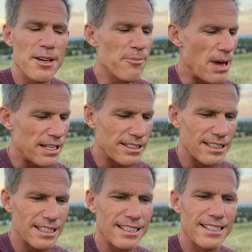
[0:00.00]

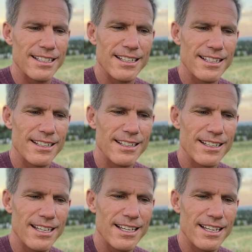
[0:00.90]
mentally,
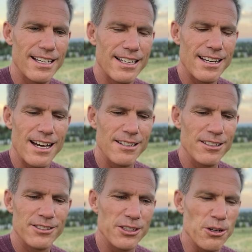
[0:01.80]

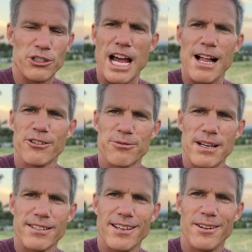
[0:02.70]
just to go challenge
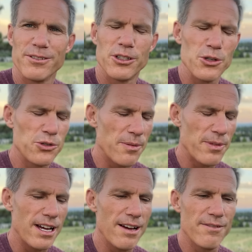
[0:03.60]
myself, to do
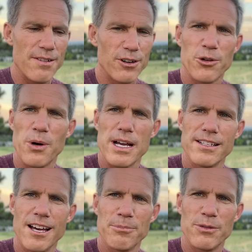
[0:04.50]
something I've never quite
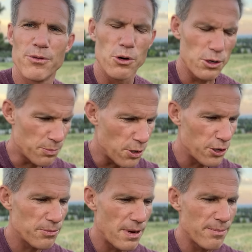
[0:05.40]
done before, to
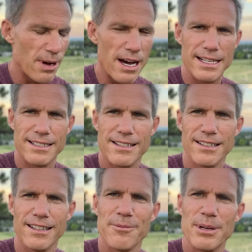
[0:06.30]
push my body to the
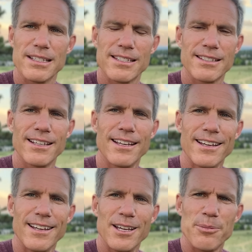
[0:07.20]
limits,
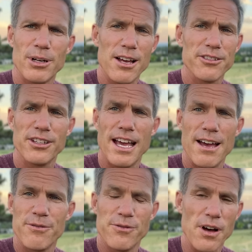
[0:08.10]
but also to
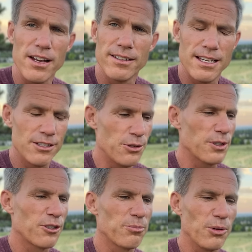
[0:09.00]
have fun and to
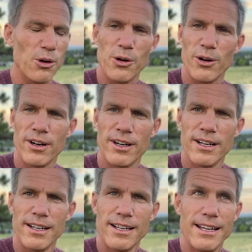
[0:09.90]
explore
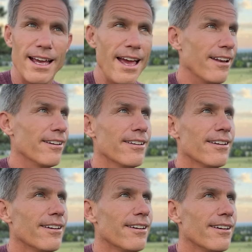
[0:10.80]
and
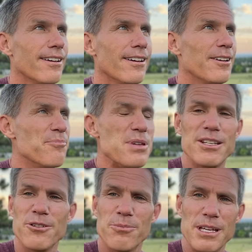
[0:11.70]
meet
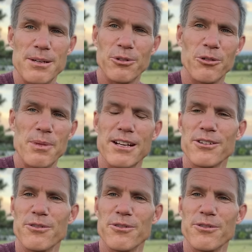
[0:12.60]
new people, make new